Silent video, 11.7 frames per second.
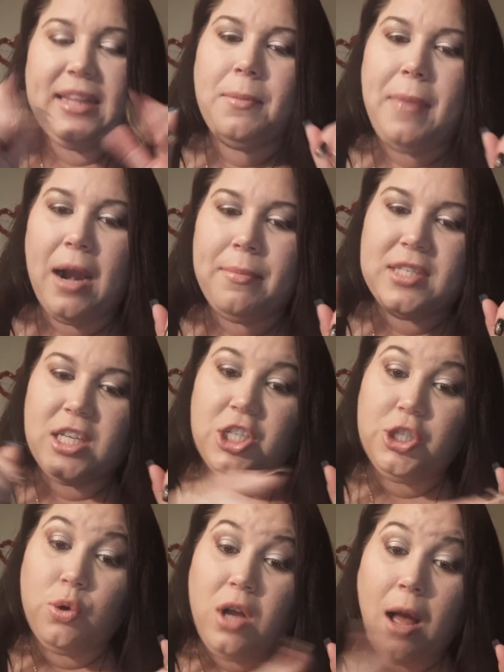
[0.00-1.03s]
at the bottom it's going
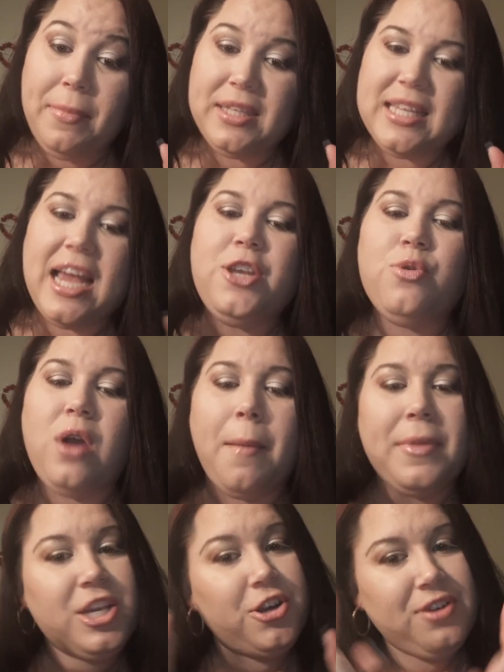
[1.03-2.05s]
to show comments, and you
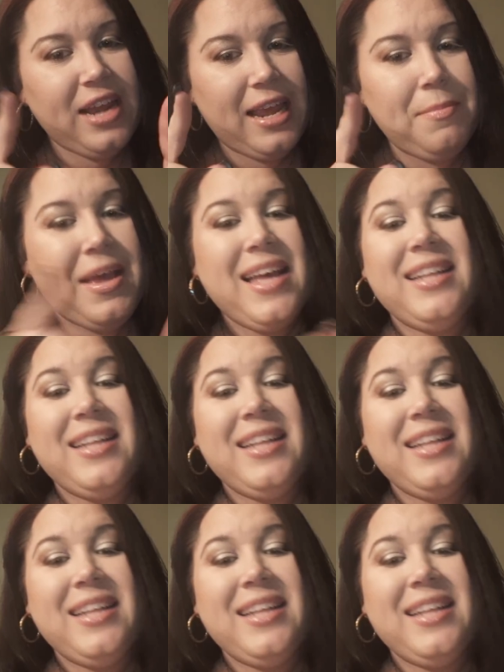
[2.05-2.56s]
comment your name.